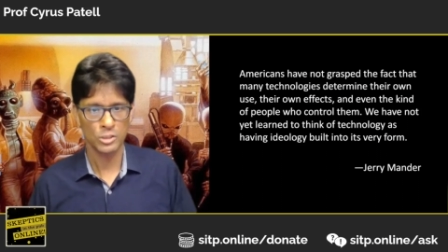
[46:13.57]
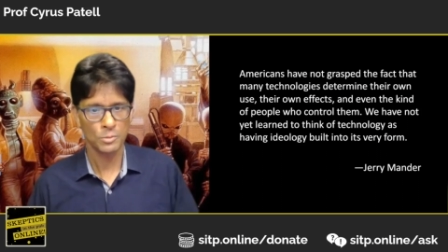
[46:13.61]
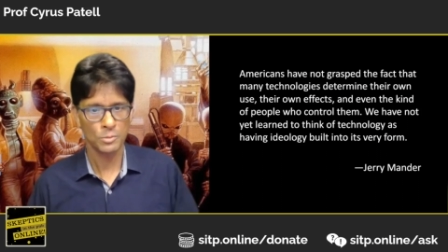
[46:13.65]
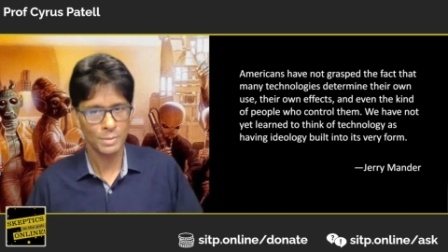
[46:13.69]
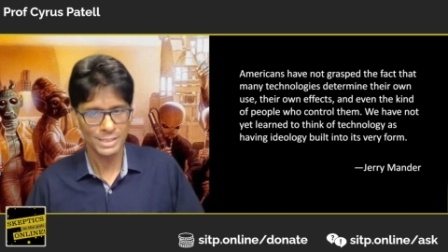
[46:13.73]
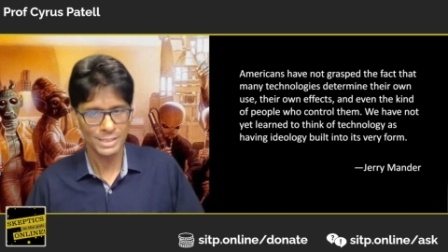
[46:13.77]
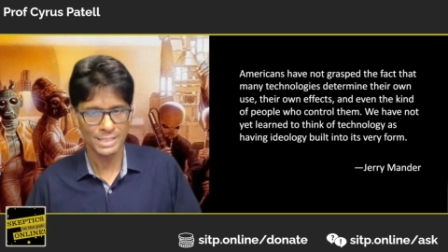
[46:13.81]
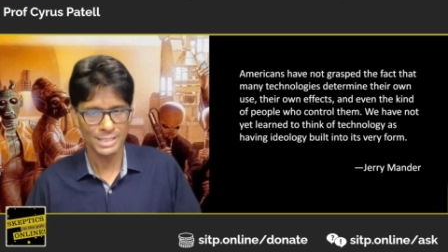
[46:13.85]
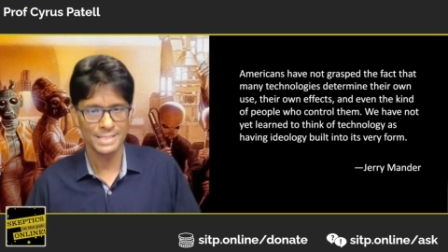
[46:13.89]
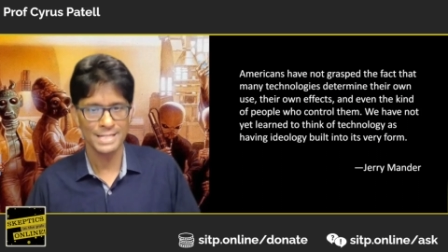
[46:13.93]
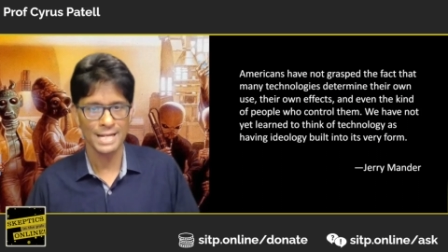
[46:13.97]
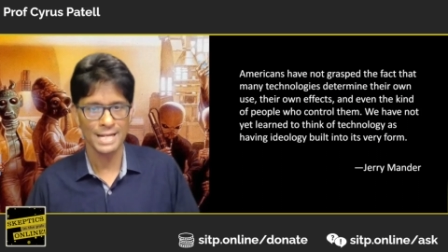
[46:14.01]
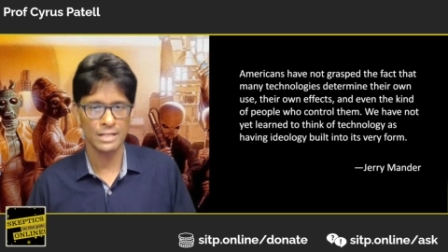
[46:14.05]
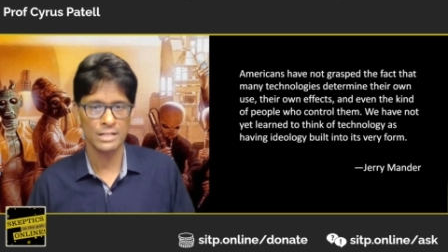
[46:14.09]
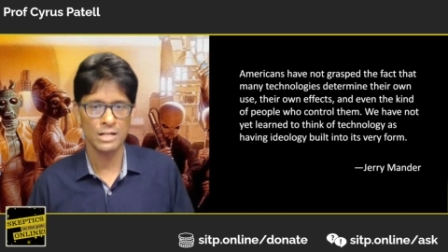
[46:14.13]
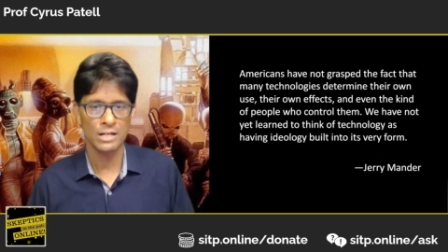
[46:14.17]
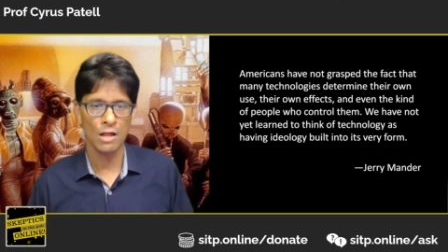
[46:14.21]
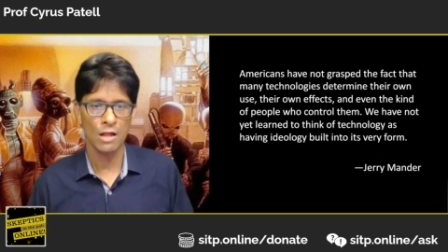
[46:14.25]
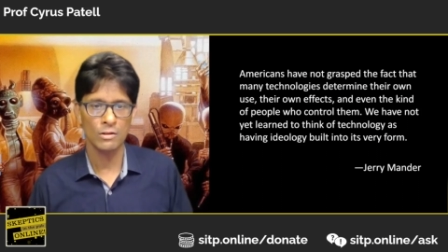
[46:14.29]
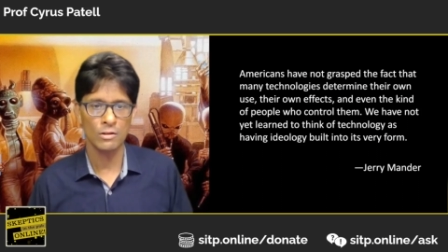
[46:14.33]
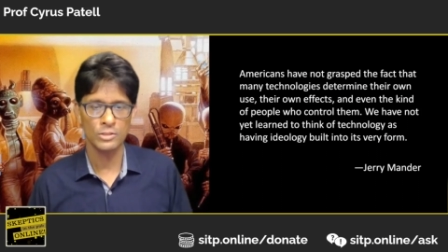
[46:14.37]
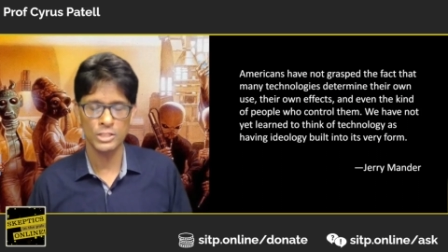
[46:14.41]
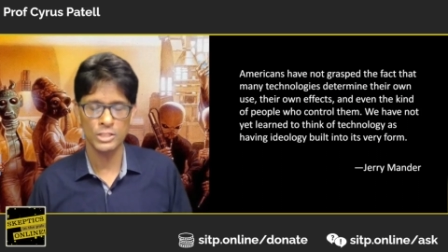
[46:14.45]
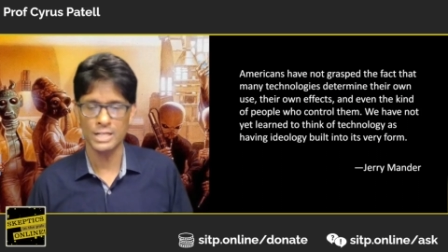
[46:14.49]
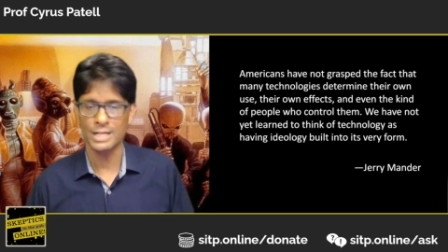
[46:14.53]
but that
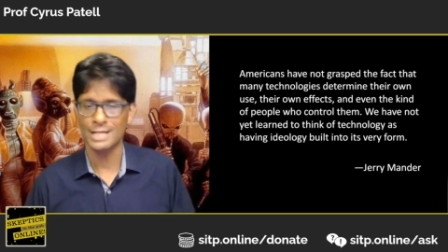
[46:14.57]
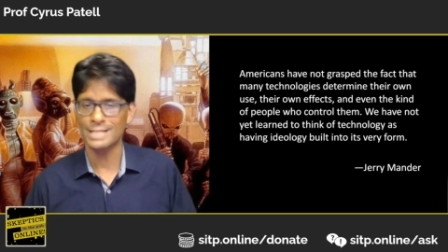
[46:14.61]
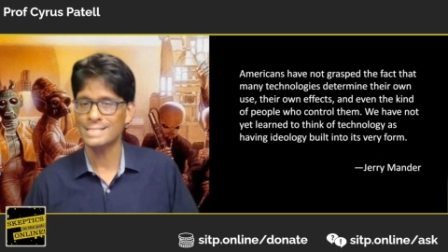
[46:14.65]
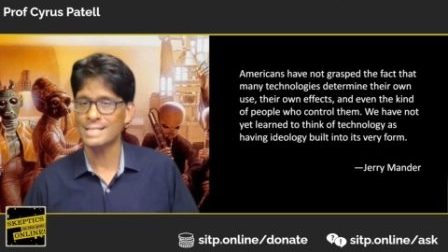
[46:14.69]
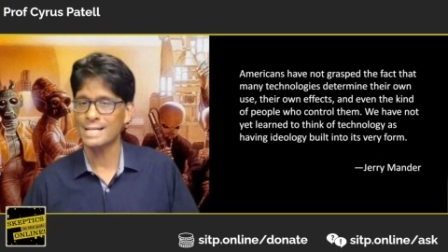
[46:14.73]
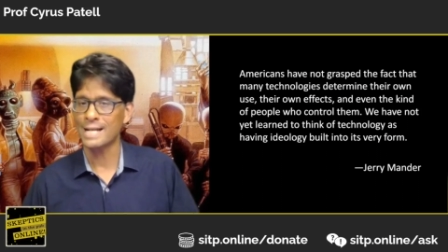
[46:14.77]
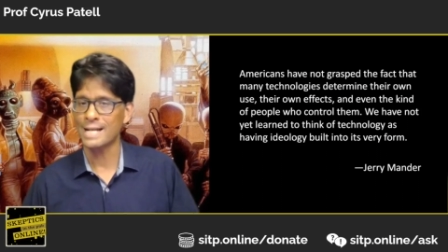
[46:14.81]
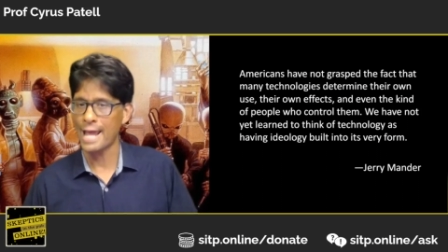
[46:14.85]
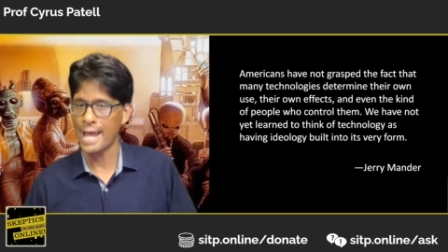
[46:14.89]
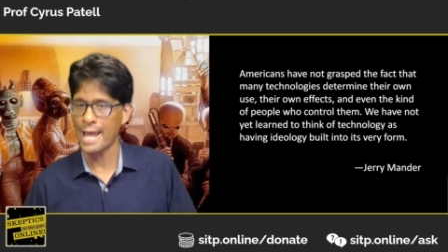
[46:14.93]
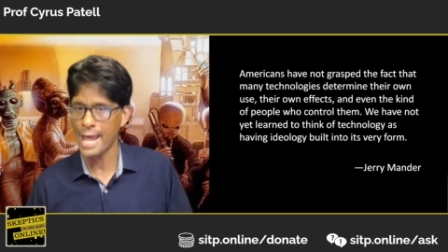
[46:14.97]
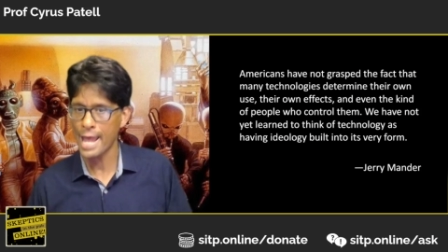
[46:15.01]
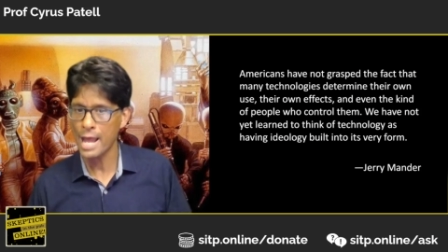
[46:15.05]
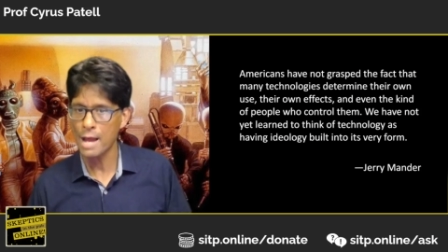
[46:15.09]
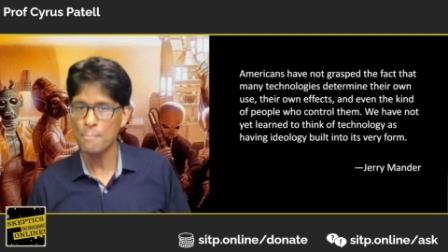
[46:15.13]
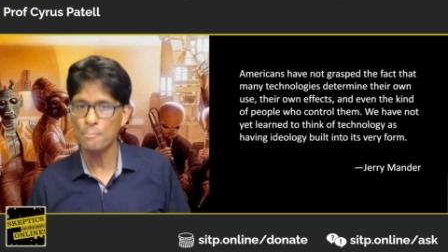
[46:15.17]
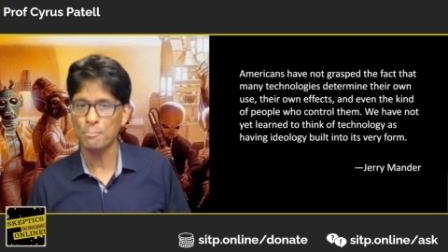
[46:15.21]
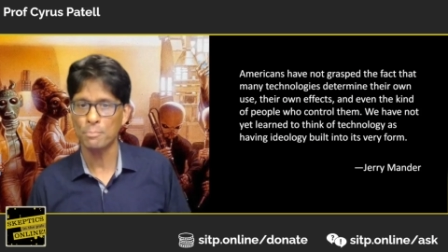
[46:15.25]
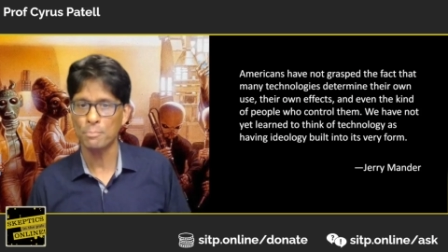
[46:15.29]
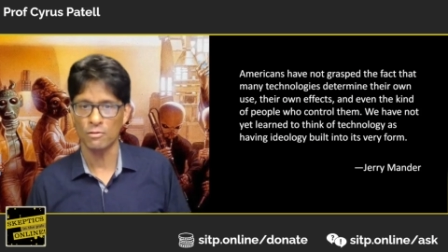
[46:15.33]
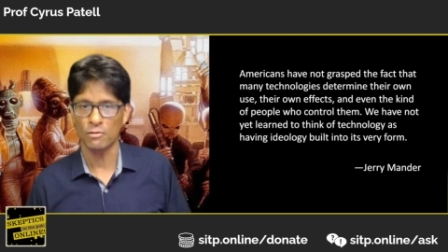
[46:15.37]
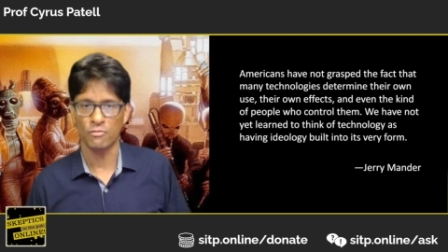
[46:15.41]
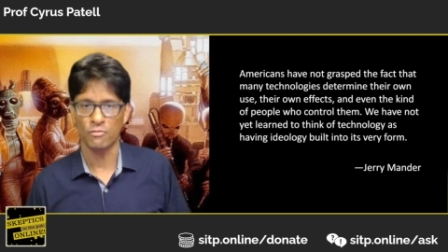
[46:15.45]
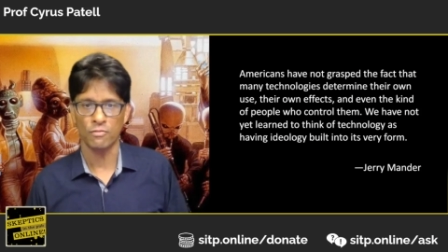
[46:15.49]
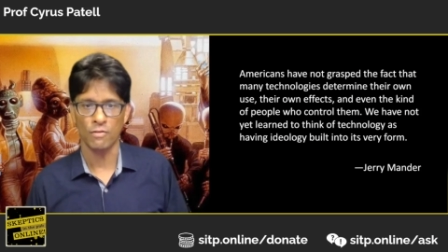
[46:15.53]
technology is an
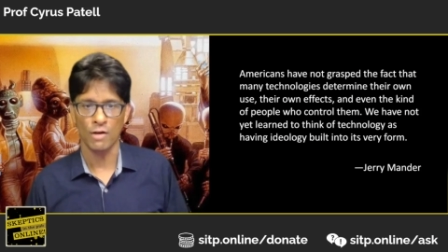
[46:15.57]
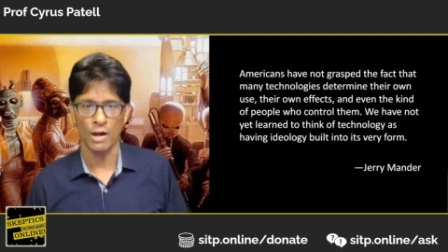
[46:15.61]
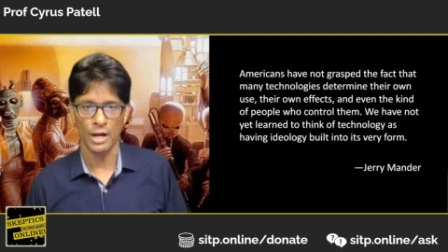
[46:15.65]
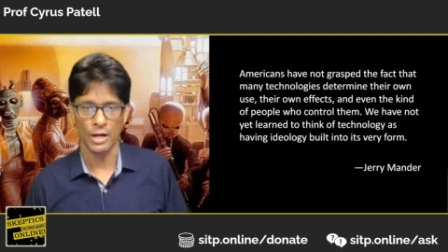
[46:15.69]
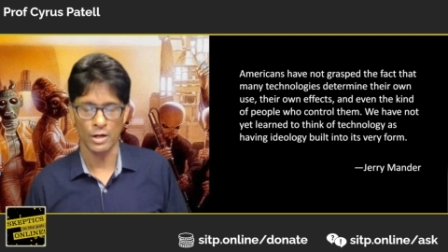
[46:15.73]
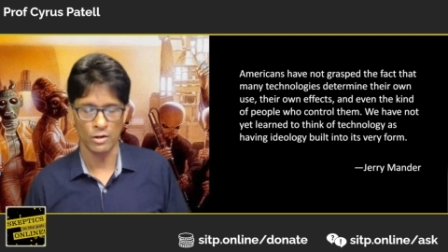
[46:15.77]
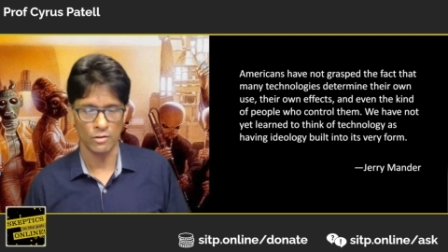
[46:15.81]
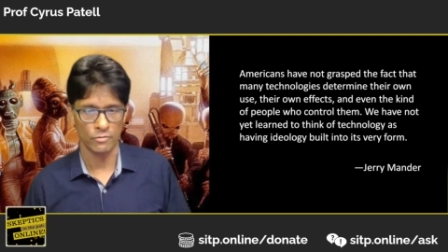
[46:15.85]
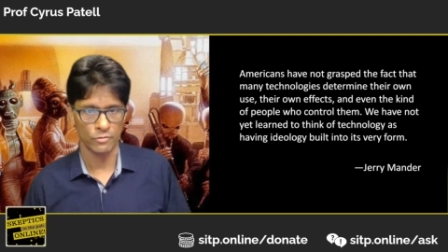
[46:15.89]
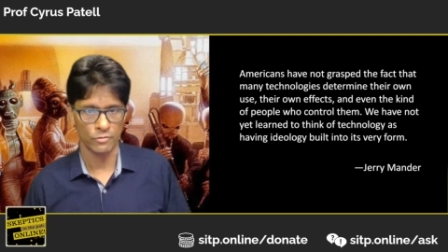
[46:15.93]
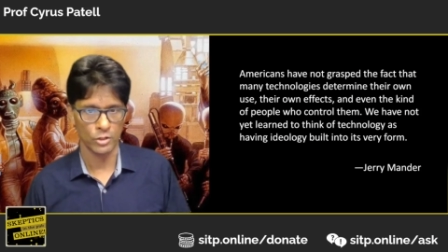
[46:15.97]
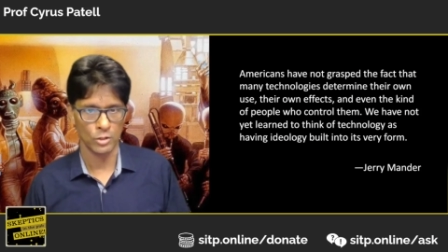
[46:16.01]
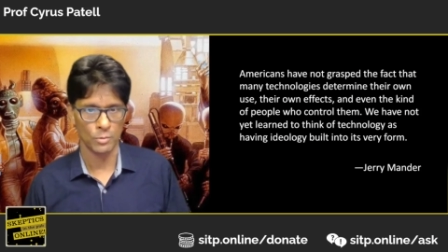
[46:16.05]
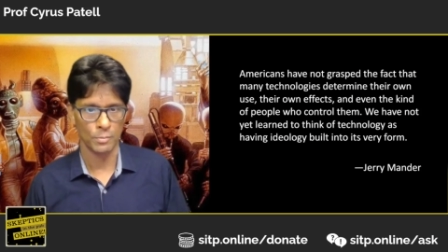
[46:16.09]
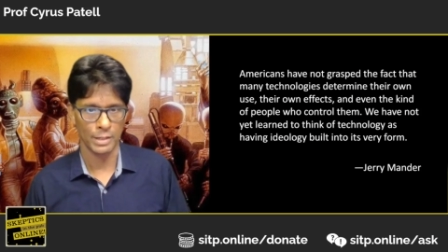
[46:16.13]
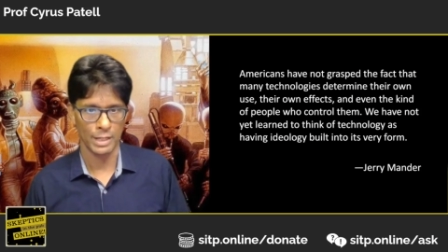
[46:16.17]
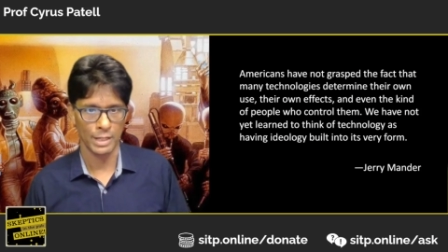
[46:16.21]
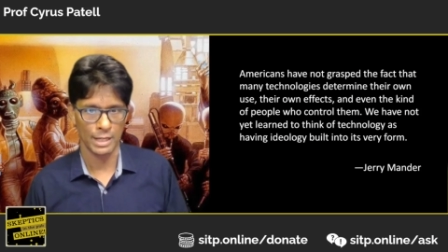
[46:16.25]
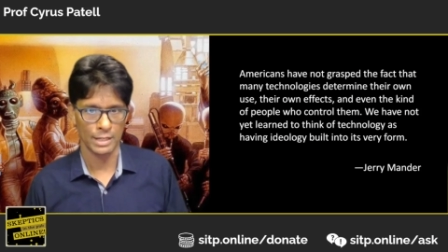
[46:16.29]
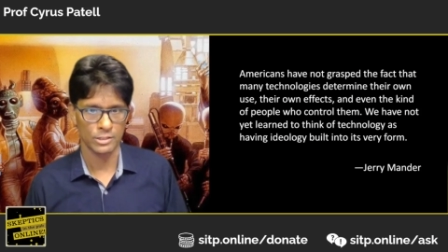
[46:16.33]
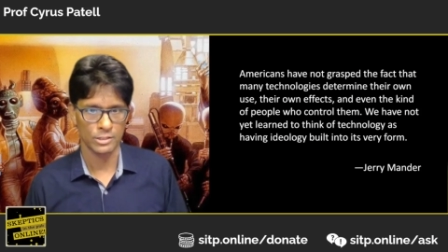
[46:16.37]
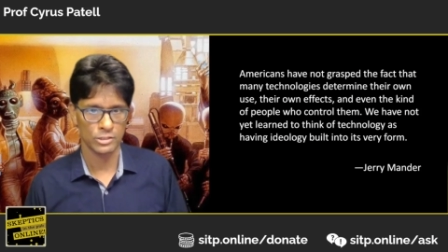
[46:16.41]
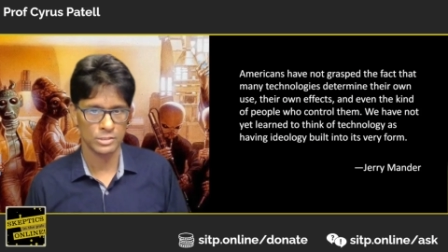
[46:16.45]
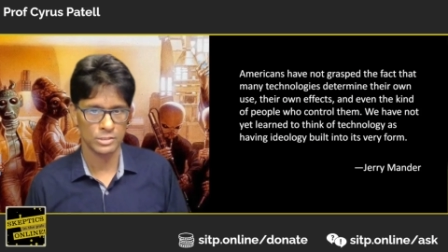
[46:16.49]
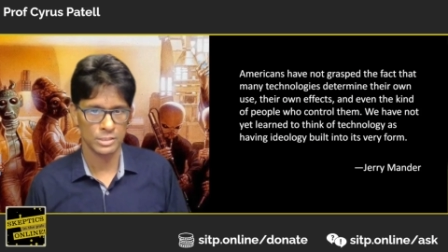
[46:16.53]
amplifier of human
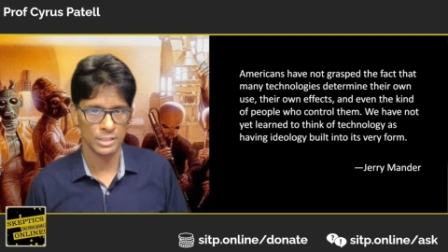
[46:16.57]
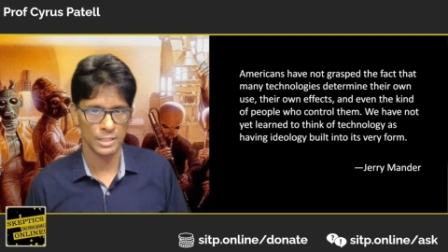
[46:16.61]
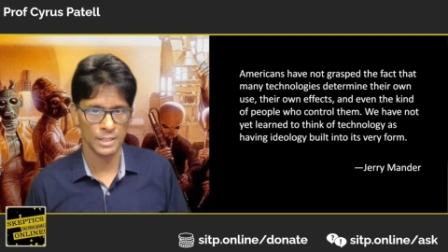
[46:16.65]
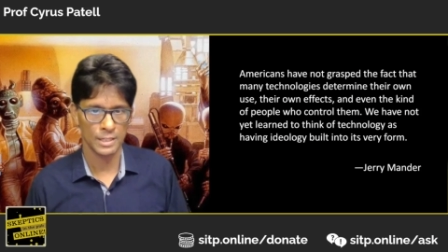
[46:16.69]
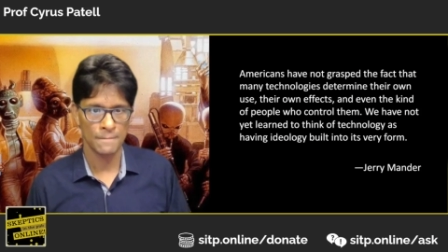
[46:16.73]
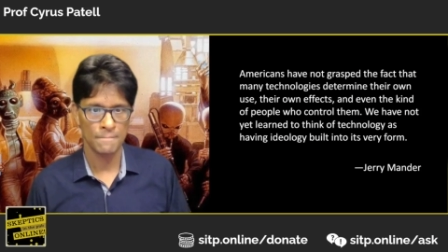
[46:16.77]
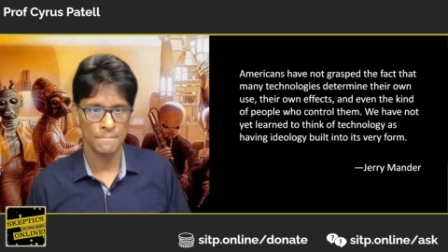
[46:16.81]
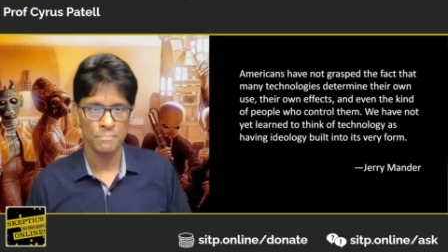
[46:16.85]
agency,